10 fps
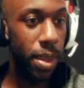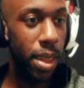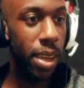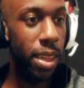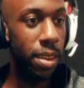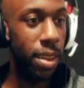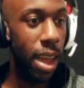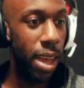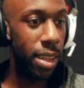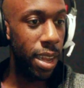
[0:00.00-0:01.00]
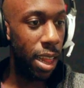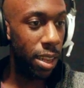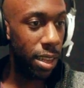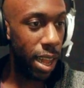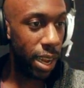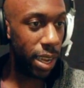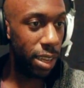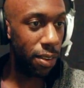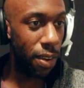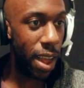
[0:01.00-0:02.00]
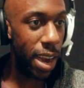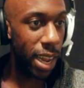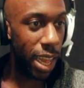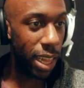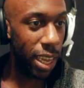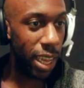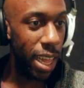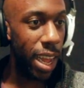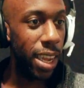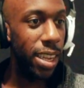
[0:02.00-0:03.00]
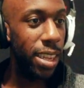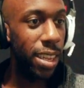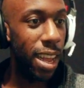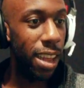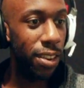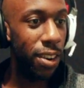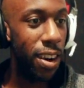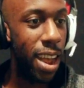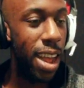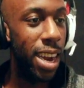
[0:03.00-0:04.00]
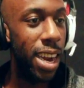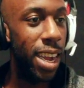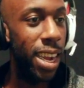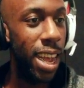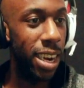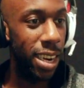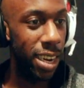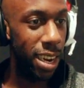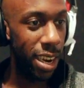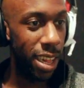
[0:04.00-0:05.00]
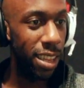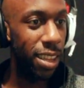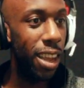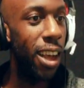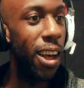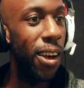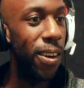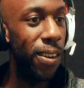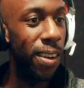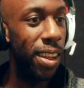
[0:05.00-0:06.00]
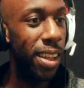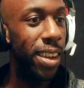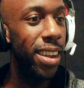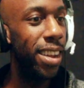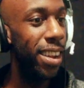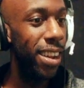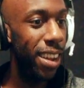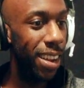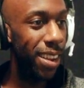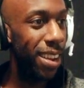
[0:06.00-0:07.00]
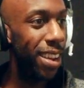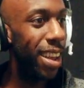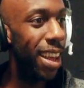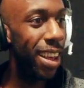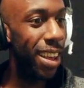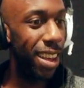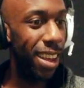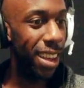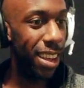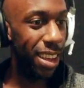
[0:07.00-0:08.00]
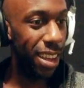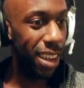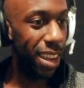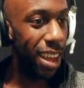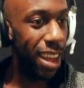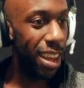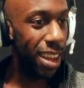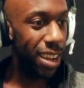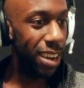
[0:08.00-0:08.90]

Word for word: Look at this guy. This guy looks like he's ready. Like, look at that. This guy's ready to get in here. Let's go! Okay! Yeah.